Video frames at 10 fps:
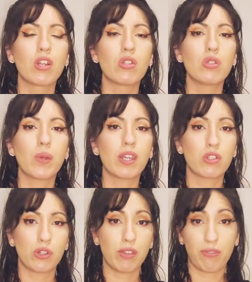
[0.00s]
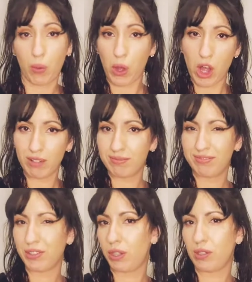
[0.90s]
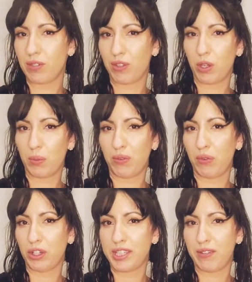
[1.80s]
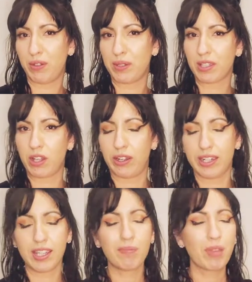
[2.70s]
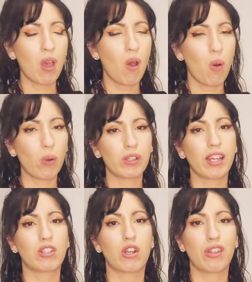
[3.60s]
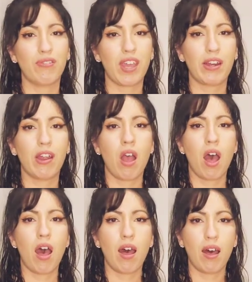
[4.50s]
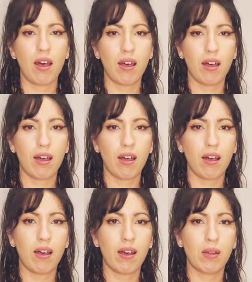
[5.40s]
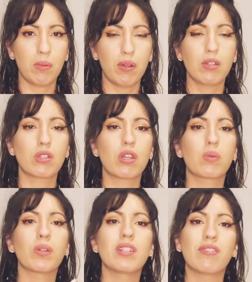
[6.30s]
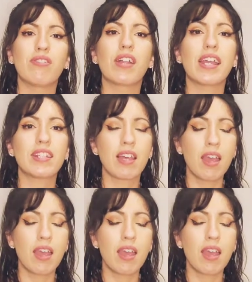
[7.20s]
doing a dirty phone call, for those of you before cell phones and color ID, or like Darth Vader, audible, so you can really deflate.